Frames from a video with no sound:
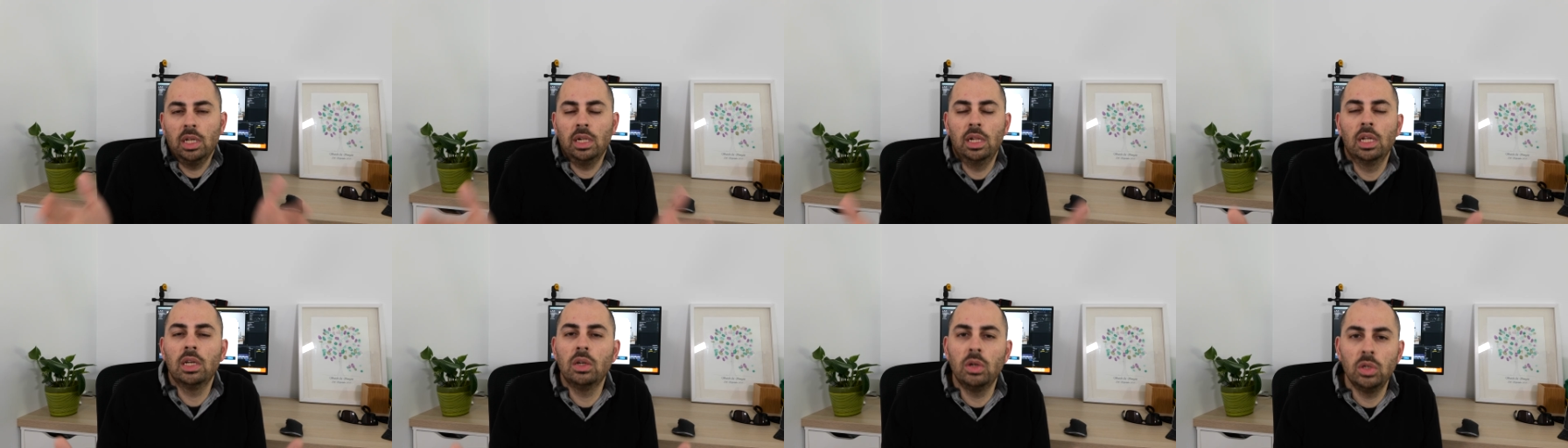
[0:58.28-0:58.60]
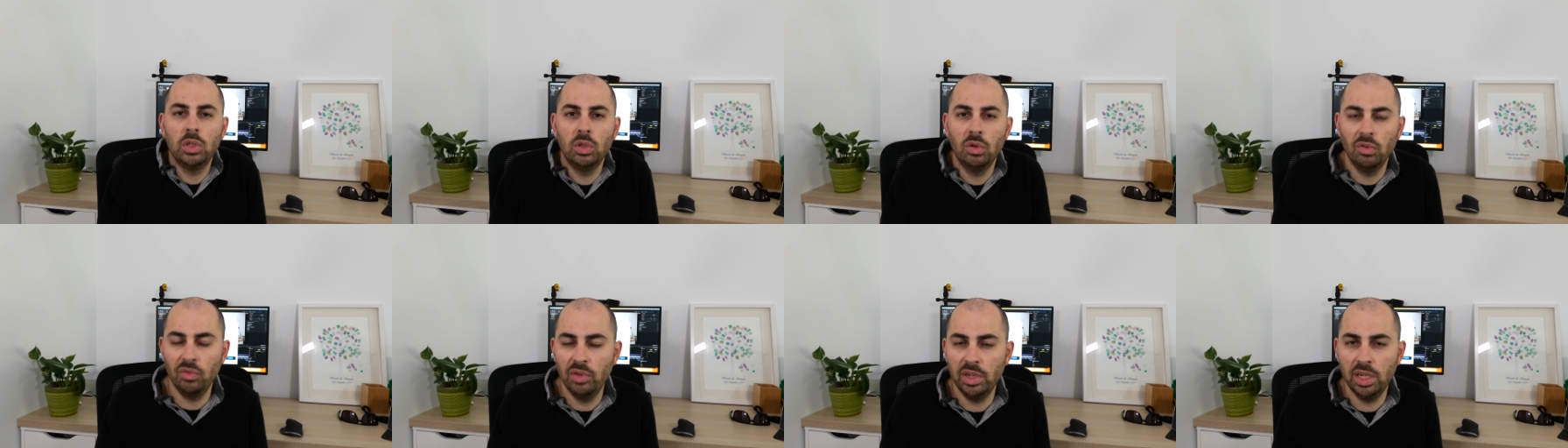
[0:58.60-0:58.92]
to click
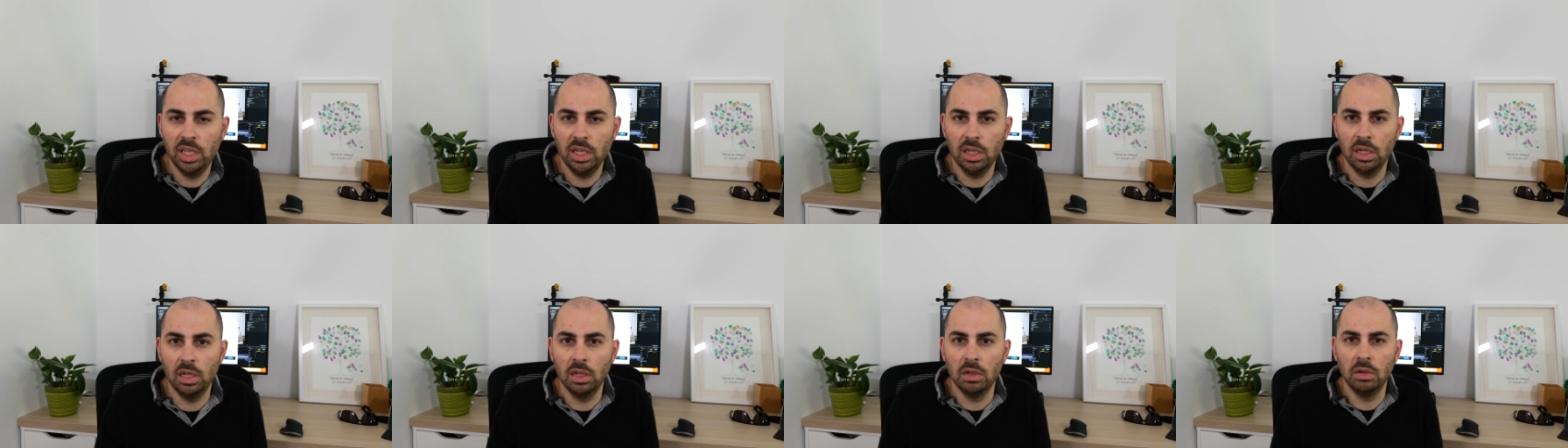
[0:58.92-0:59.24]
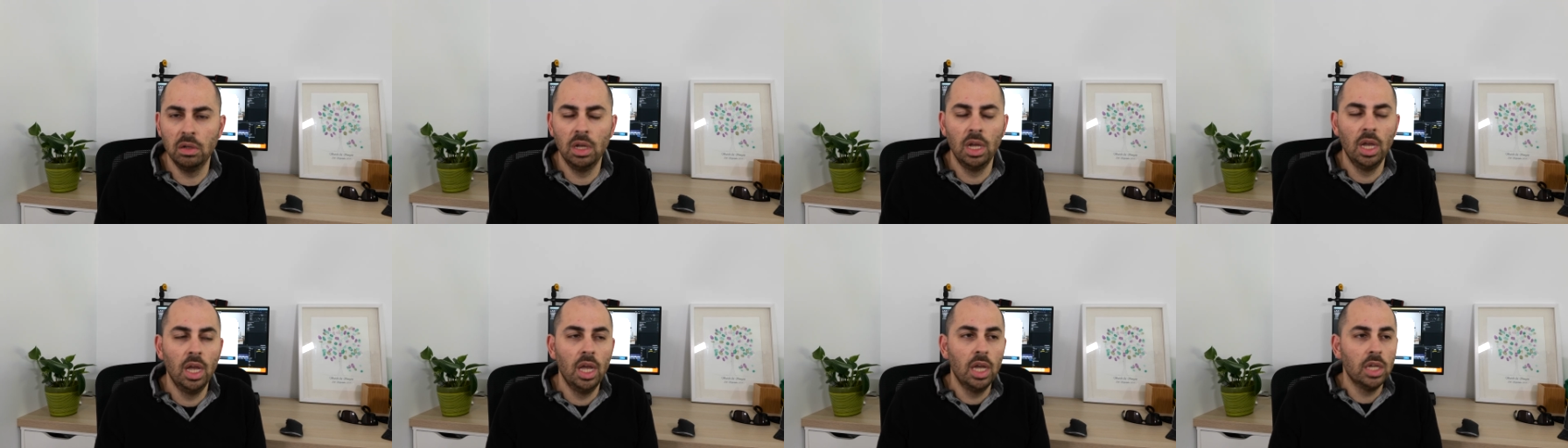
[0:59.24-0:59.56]
on your video.
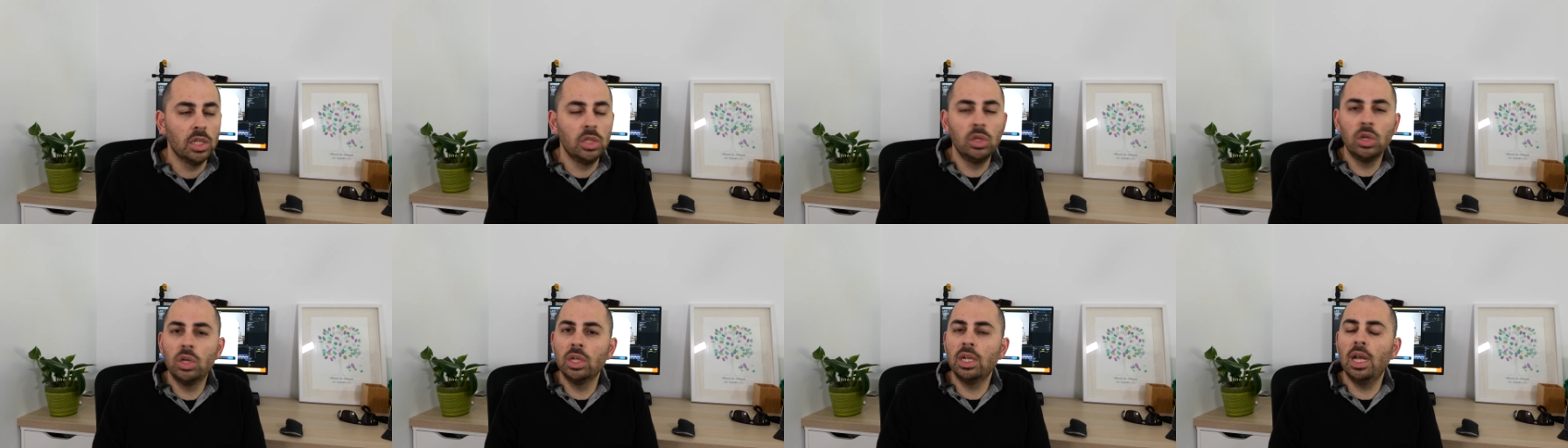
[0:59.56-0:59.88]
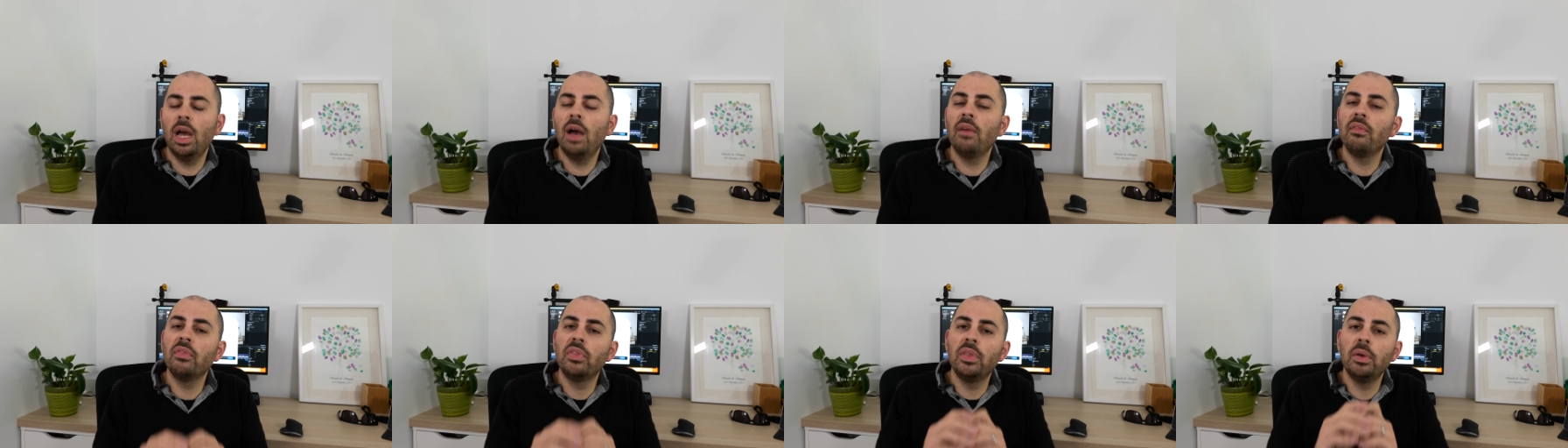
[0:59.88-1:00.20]
You could
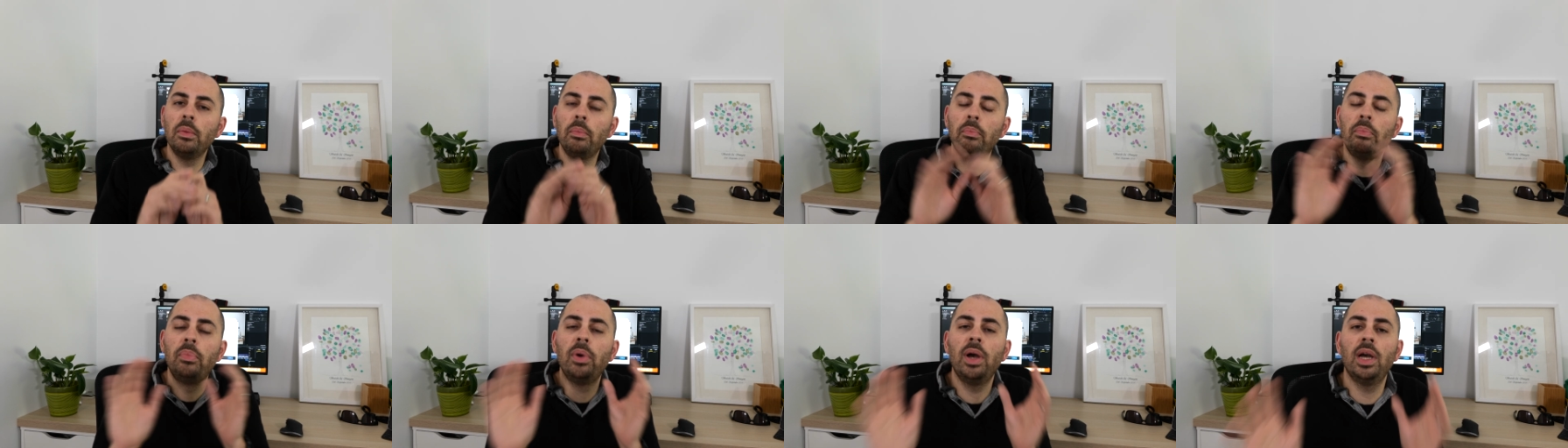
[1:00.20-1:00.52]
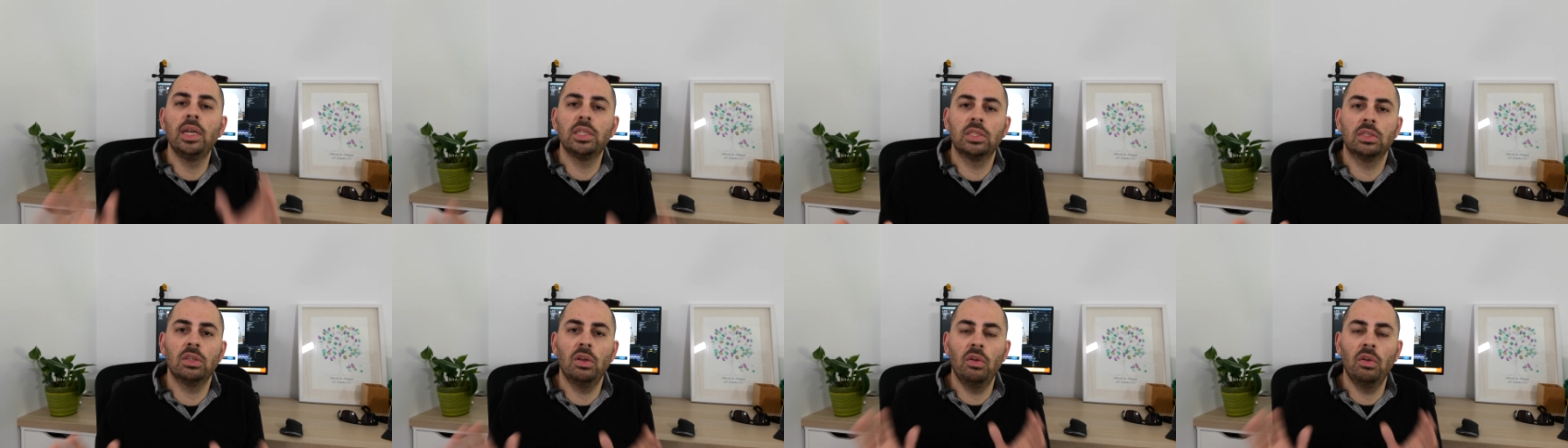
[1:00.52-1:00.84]
have the best